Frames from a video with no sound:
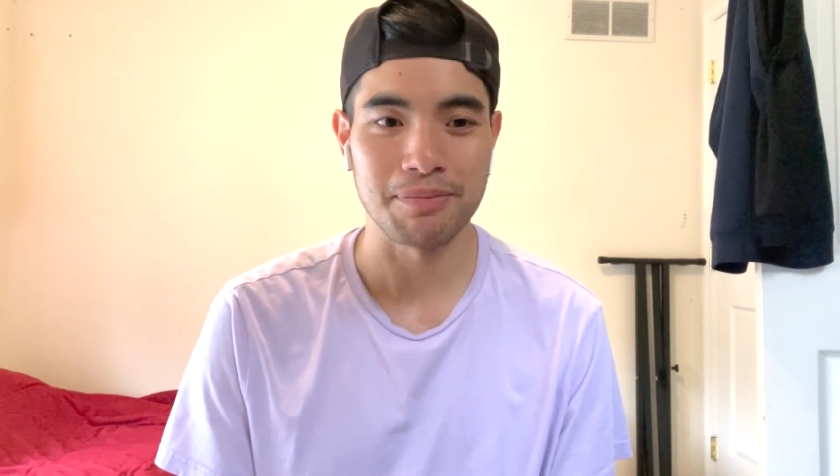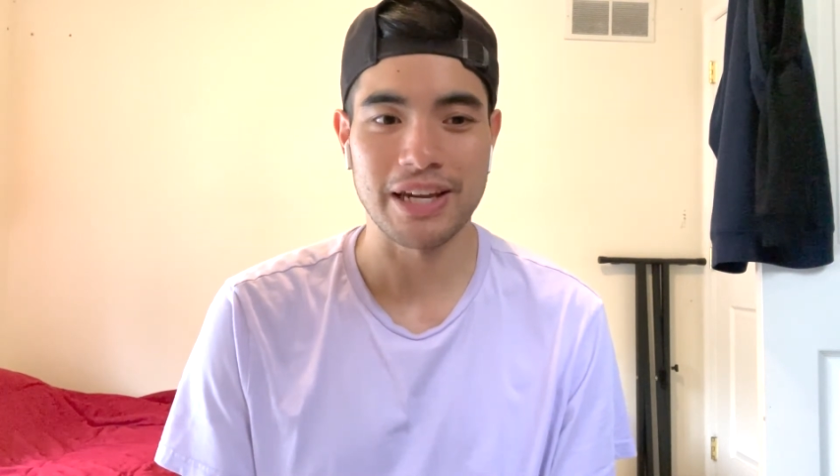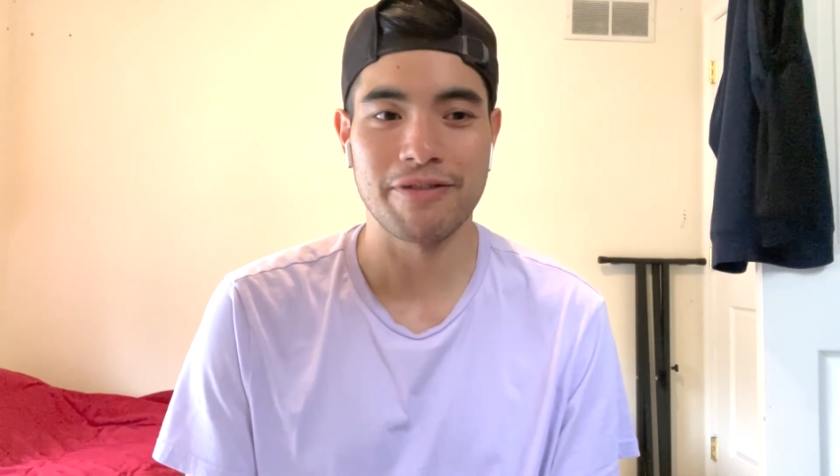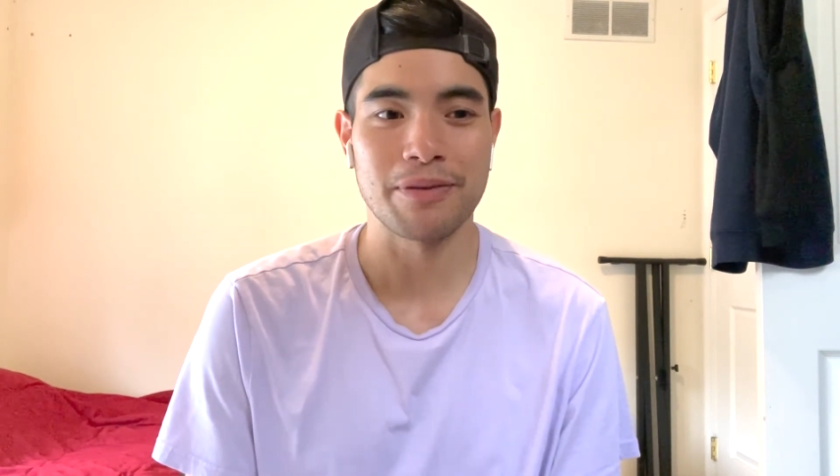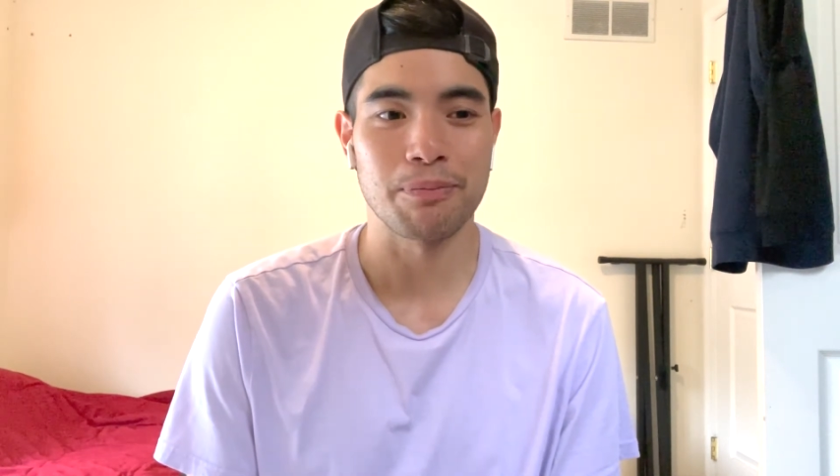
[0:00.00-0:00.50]

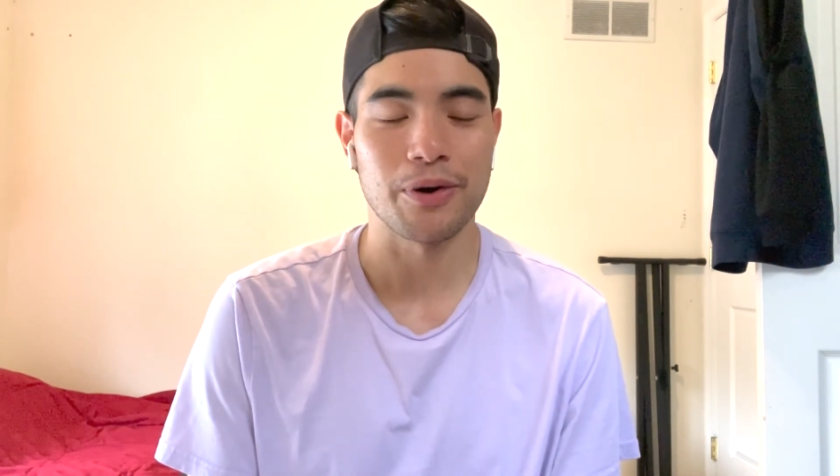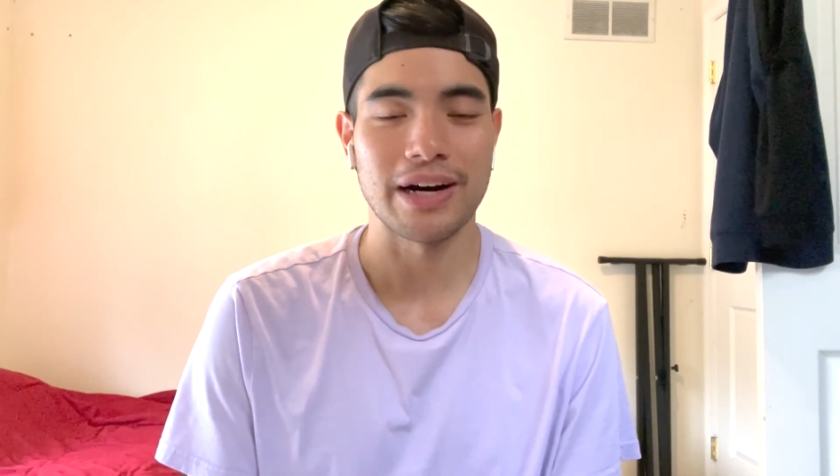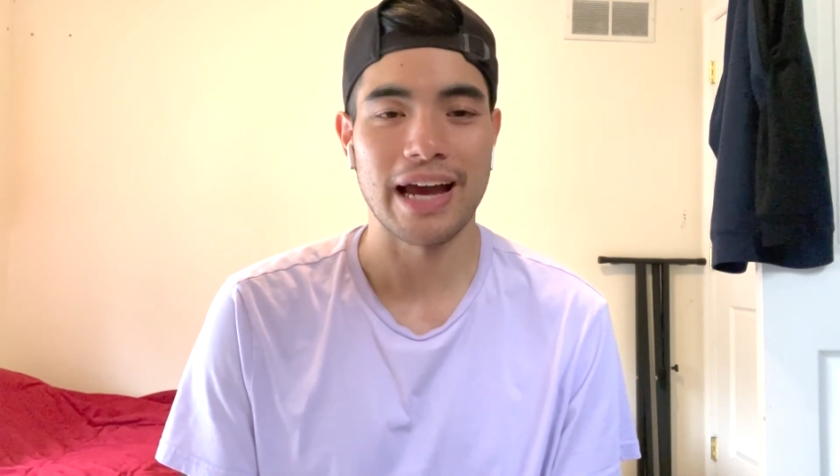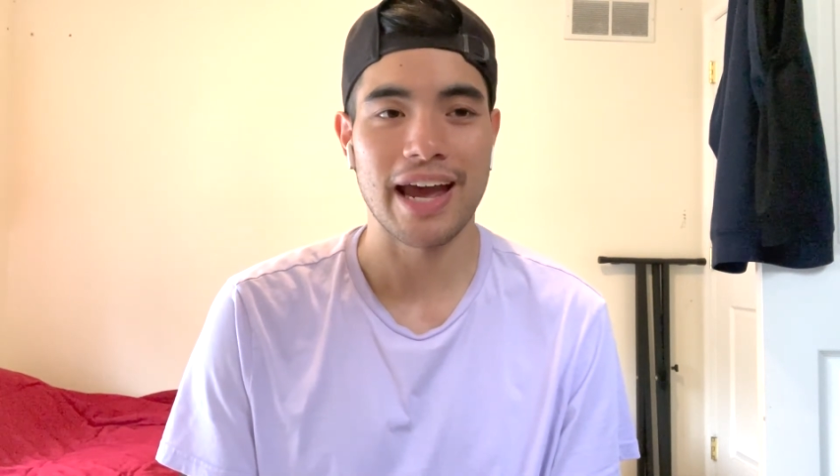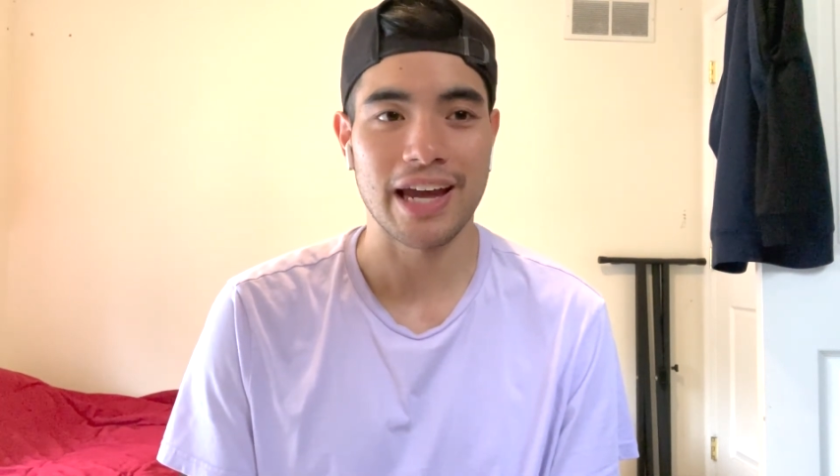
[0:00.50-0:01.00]
even
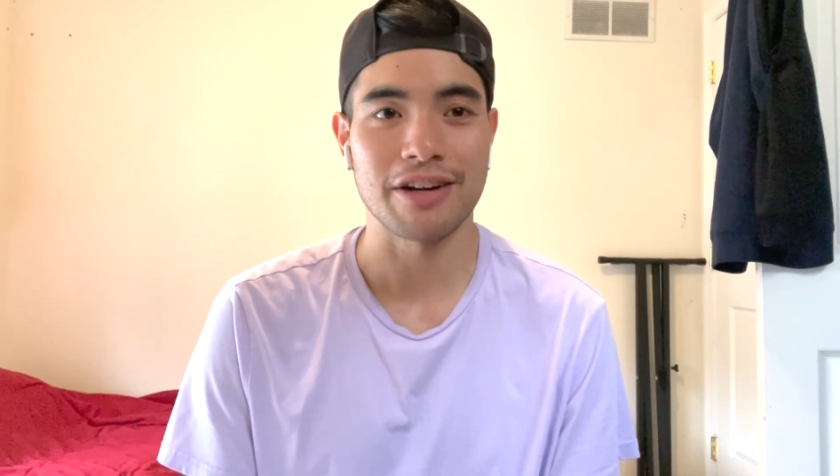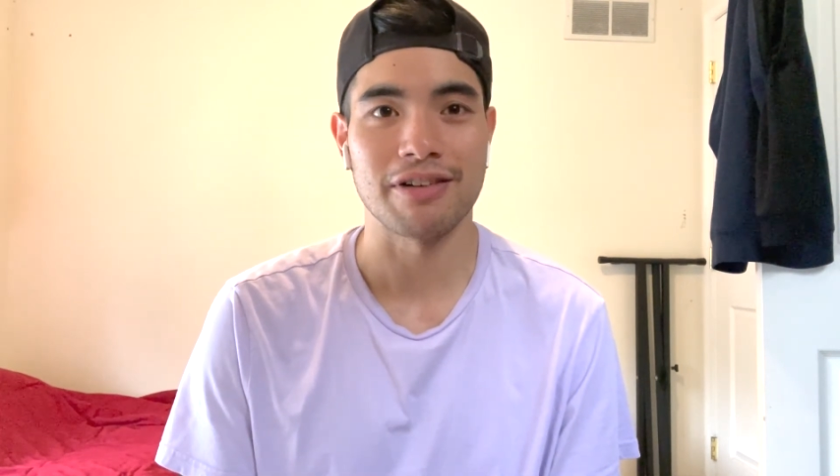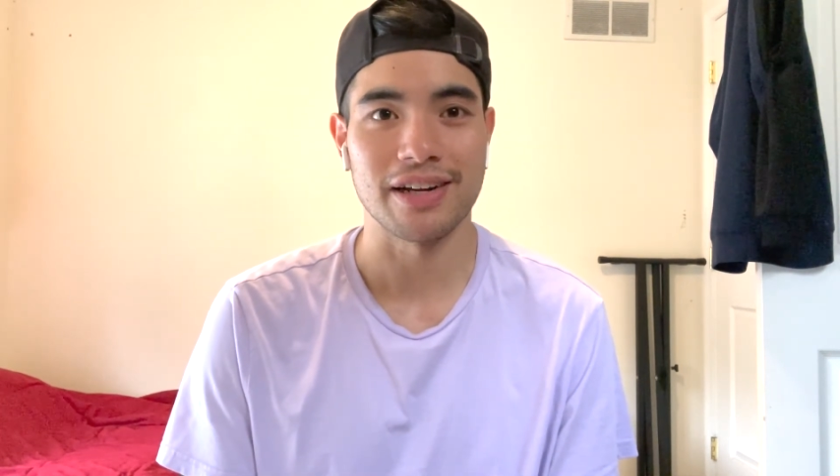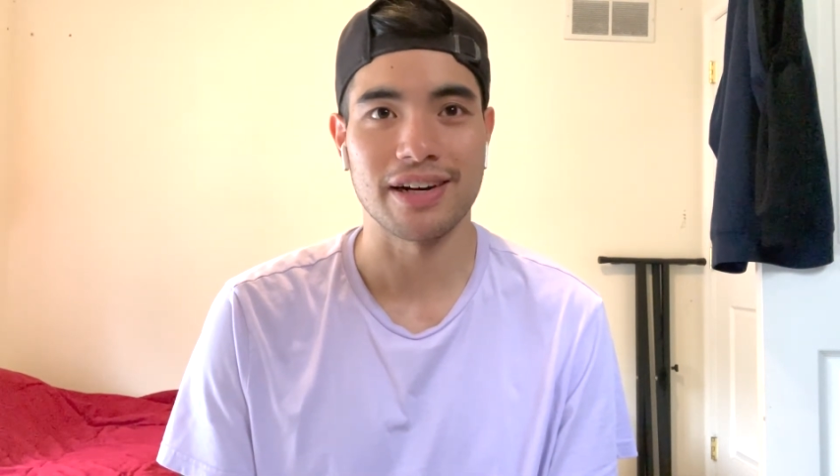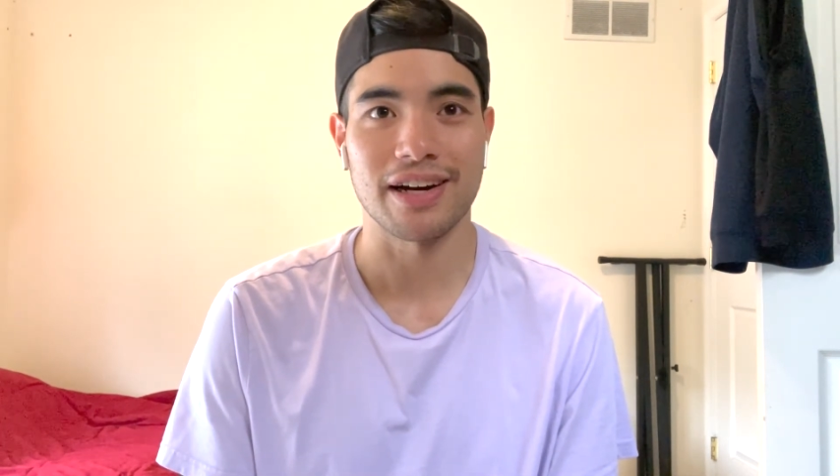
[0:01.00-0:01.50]
more
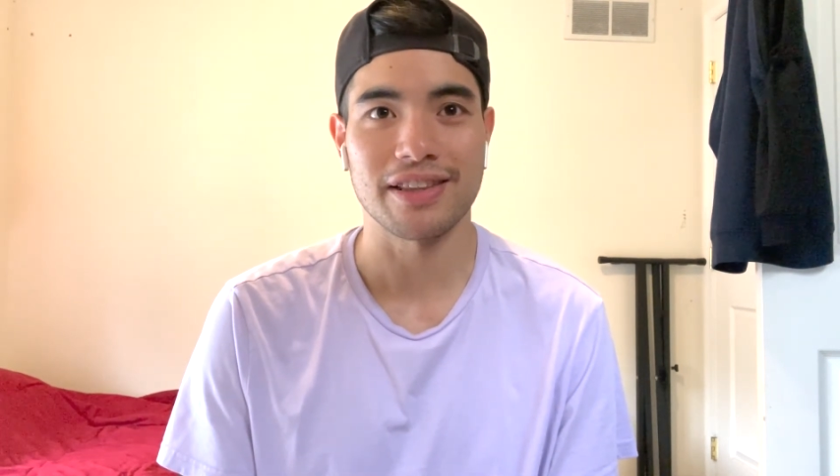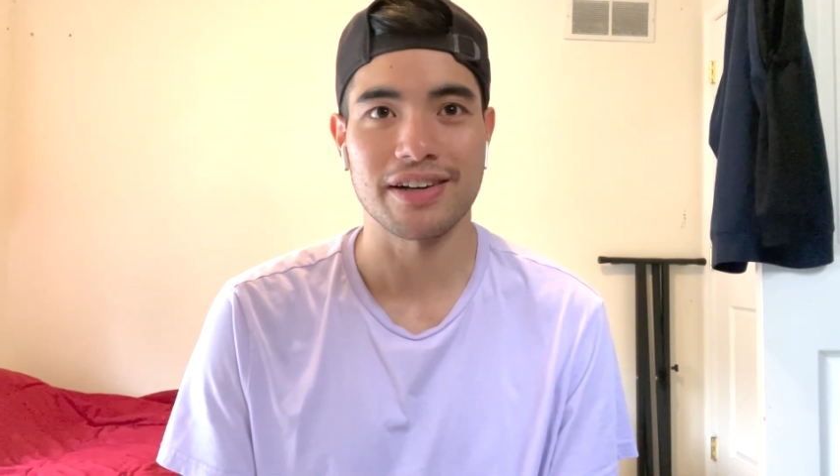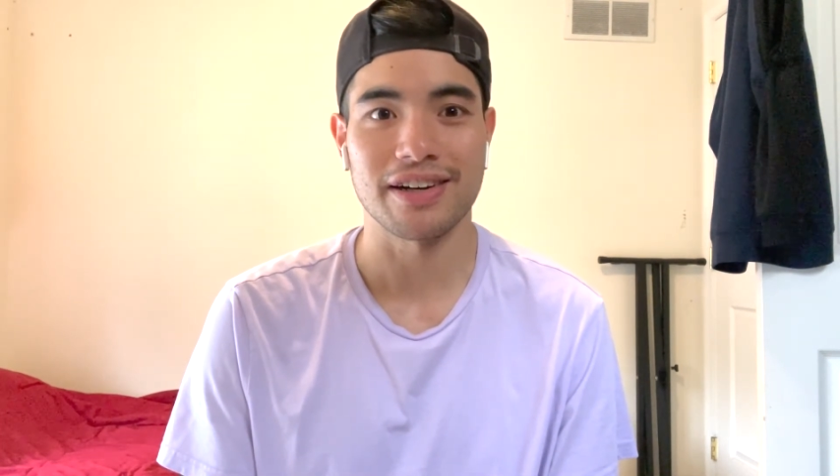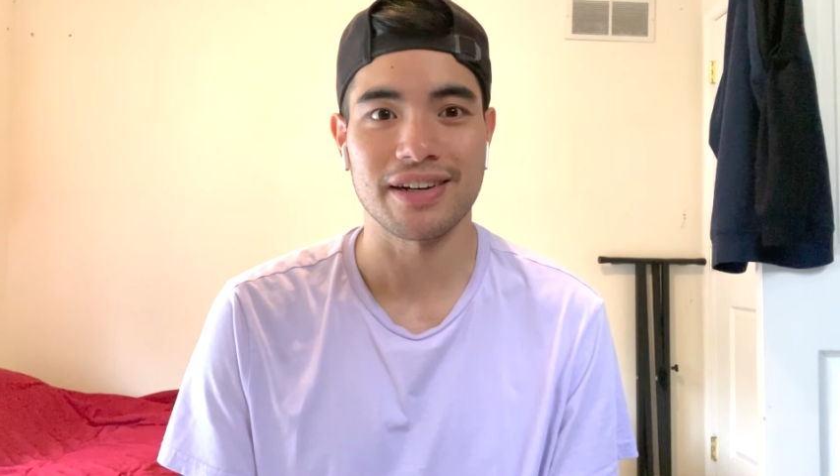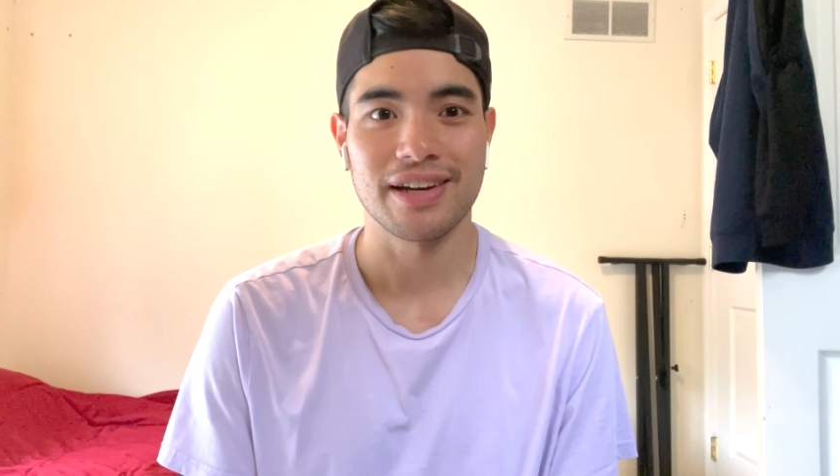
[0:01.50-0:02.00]
angrier, I
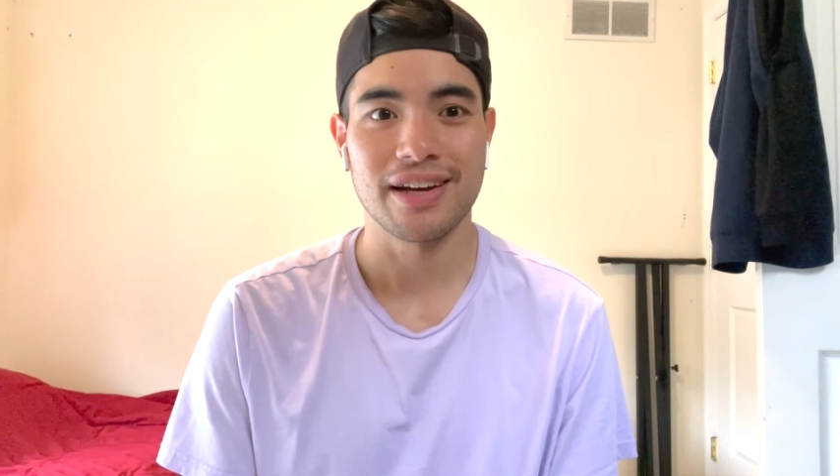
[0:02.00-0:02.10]
thought.